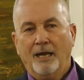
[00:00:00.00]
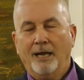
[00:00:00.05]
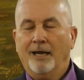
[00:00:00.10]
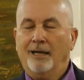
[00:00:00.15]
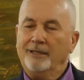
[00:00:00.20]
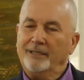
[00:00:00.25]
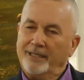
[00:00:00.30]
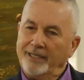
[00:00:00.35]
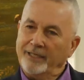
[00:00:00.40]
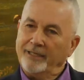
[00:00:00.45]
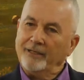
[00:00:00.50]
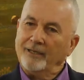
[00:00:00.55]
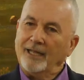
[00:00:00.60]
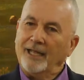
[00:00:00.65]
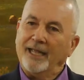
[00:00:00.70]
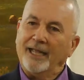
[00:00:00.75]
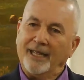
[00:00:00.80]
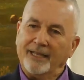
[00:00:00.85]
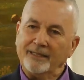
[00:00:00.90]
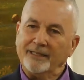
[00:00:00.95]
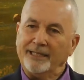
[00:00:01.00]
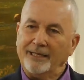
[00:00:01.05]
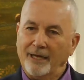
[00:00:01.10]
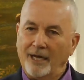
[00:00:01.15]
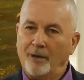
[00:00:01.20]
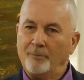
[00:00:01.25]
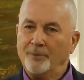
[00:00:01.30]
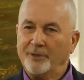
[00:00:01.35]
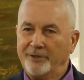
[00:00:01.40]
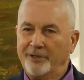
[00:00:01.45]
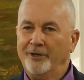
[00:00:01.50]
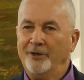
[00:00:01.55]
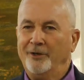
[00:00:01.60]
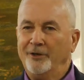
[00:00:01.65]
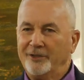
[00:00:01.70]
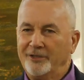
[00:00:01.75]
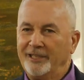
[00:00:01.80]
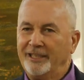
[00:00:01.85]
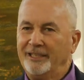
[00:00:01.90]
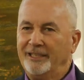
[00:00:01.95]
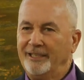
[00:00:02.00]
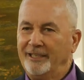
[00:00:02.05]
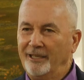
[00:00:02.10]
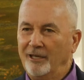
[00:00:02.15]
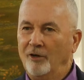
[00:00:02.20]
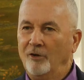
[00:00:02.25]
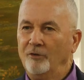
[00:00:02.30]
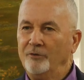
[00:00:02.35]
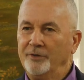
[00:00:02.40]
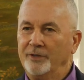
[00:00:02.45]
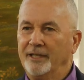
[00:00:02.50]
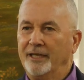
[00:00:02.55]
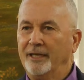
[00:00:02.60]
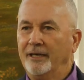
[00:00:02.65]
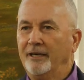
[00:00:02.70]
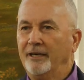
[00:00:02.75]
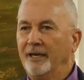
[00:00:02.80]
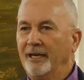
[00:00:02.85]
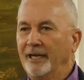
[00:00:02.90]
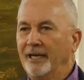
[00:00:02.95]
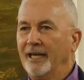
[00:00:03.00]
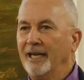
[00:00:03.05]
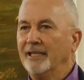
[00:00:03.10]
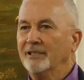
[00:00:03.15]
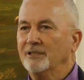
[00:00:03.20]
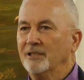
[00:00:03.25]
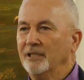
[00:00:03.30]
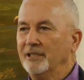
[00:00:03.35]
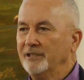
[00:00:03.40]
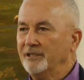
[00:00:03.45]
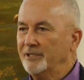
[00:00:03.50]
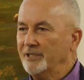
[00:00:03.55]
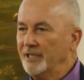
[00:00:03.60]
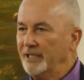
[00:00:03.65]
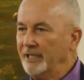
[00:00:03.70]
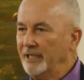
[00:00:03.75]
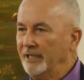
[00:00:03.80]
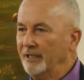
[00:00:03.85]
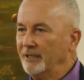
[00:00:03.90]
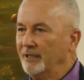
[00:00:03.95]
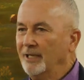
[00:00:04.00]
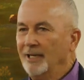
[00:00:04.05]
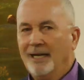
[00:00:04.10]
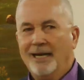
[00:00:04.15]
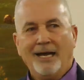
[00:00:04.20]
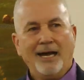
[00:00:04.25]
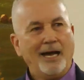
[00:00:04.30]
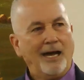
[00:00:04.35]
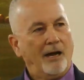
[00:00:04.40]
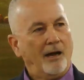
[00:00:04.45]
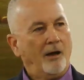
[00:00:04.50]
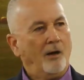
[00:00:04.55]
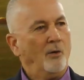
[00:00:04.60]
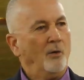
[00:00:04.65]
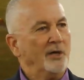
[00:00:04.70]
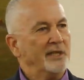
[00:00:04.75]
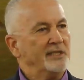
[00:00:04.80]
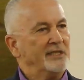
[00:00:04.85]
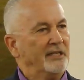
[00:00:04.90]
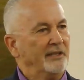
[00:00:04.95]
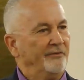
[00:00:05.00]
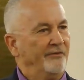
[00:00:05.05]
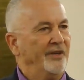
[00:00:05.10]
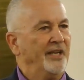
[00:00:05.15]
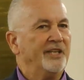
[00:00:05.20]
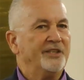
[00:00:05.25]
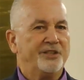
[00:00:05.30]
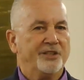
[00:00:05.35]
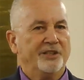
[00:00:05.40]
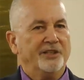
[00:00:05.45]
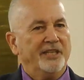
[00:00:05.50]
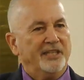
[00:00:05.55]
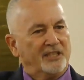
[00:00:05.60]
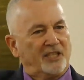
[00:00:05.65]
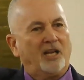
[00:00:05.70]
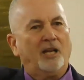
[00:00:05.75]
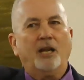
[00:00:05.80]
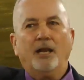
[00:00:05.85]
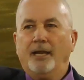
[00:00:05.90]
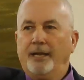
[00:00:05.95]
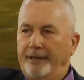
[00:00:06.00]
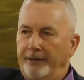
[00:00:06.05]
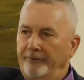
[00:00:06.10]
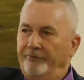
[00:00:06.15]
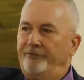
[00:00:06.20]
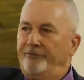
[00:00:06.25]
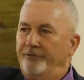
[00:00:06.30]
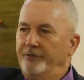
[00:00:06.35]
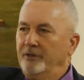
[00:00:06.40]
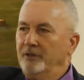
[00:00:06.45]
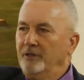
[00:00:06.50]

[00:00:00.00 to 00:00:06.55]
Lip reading: until I had the opportunity to go over there and actually see it, I always envisioned this cliff.